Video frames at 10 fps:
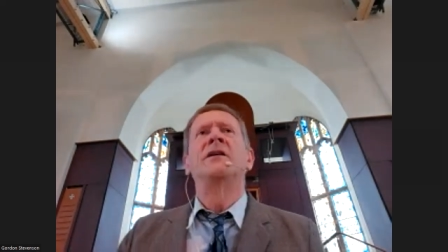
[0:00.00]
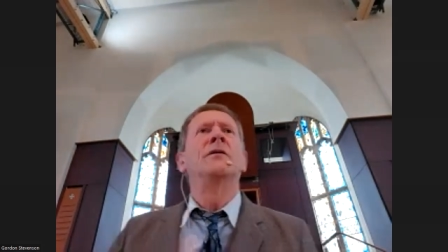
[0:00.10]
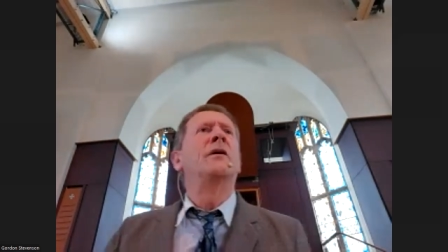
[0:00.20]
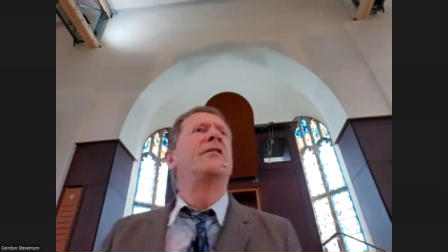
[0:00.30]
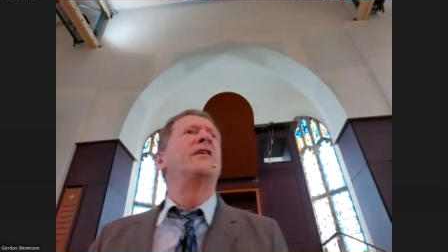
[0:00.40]

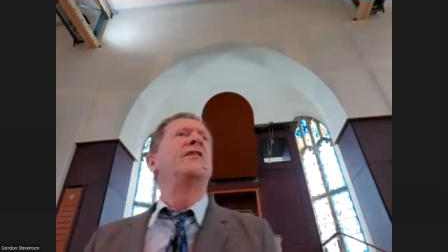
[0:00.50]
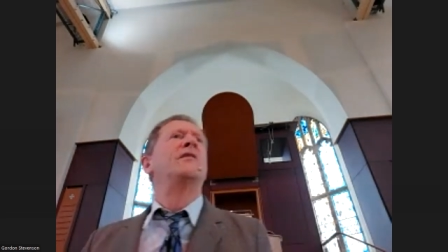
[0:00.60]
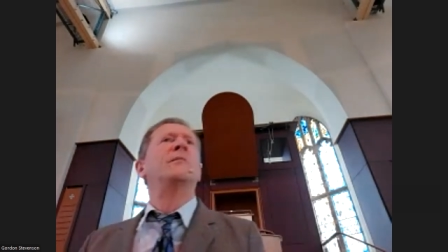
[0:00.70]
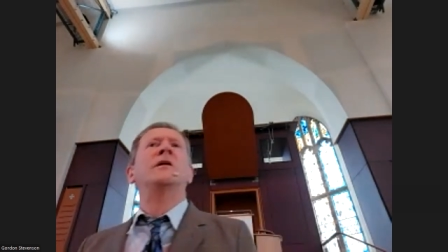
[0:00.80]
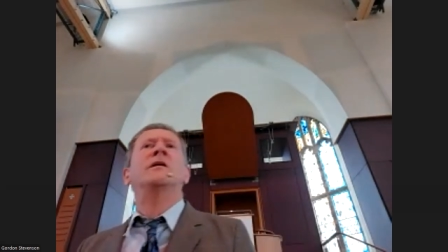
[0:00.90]
Do I see
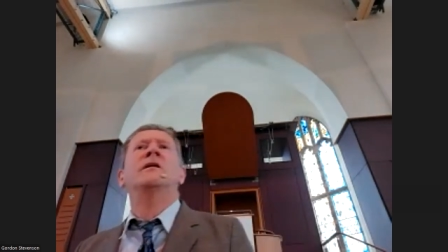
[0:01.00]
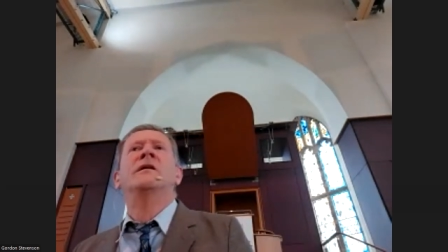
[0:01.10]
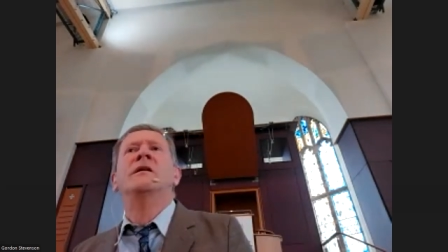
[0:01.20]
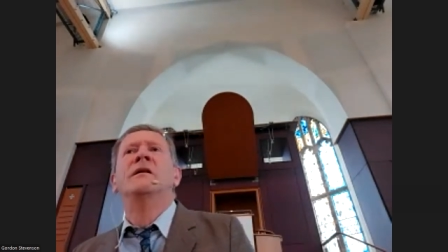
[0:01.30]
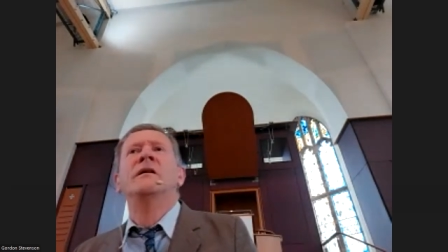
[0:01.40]
them
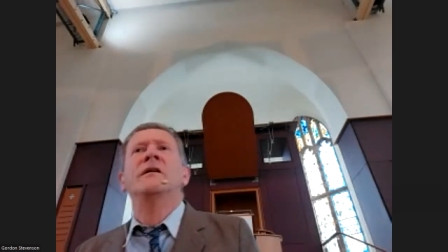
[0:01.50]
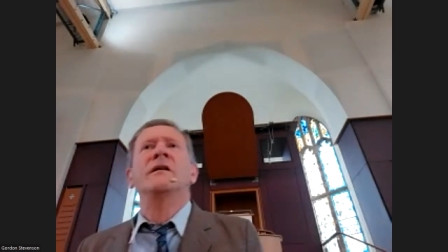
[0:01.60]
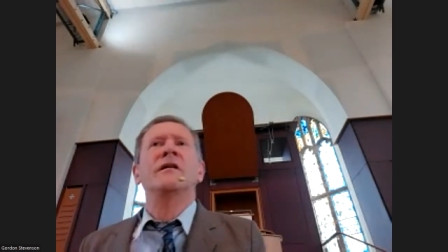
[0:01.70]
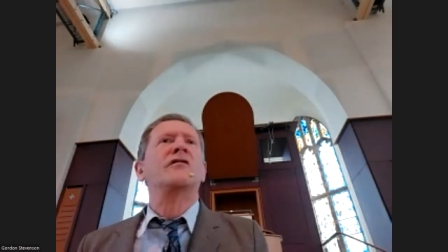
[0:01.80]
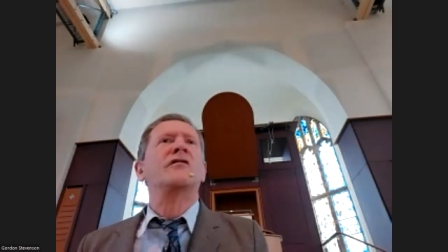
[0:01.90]

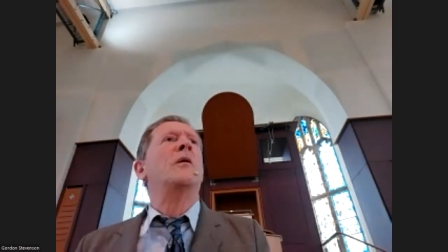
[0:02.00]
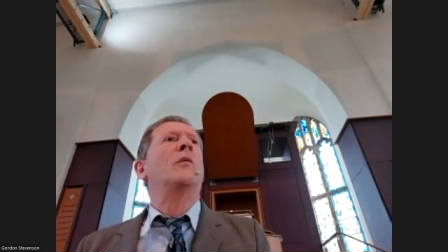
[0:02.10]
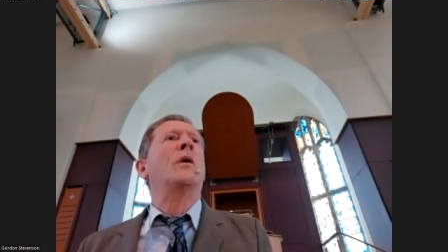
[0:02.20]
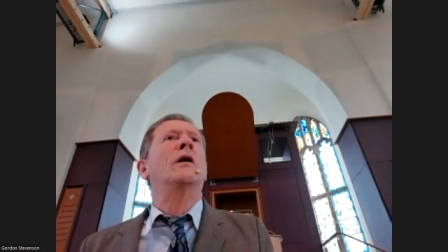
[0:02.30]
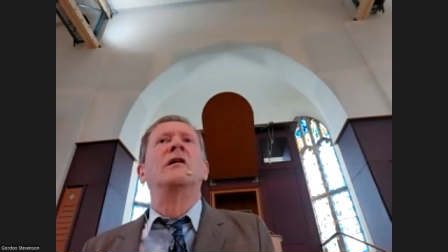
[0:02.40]
from a
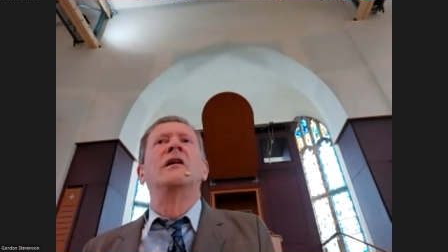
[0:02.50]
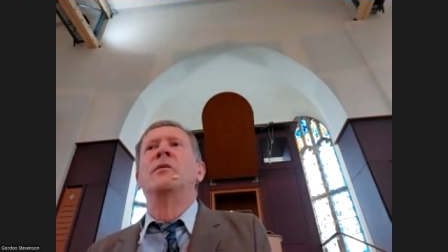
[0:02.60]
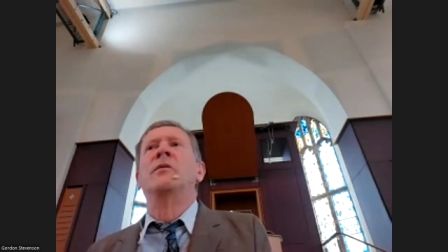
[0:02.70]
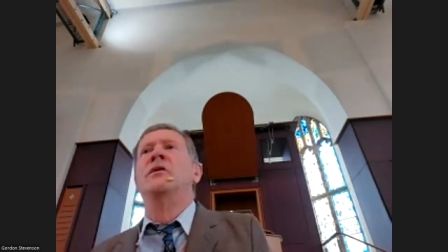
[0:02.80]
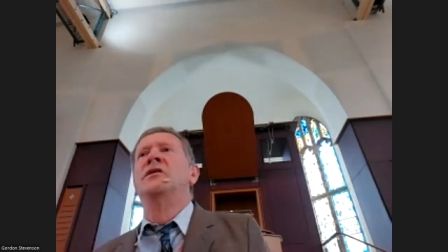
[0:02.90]
worldly
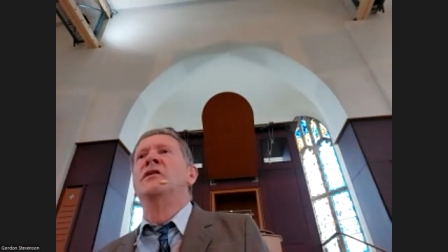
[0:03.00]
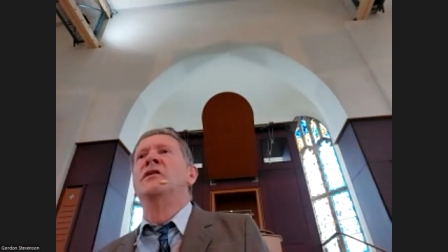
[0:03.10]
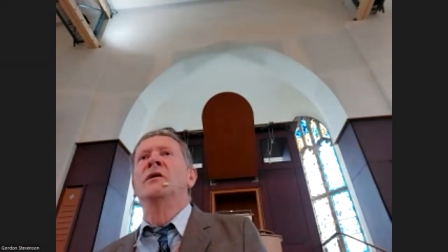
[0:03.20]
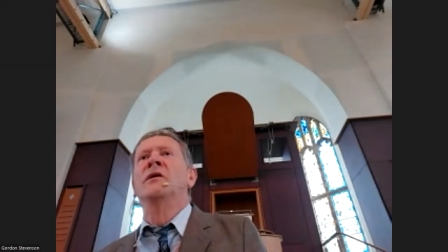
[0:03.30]
point of view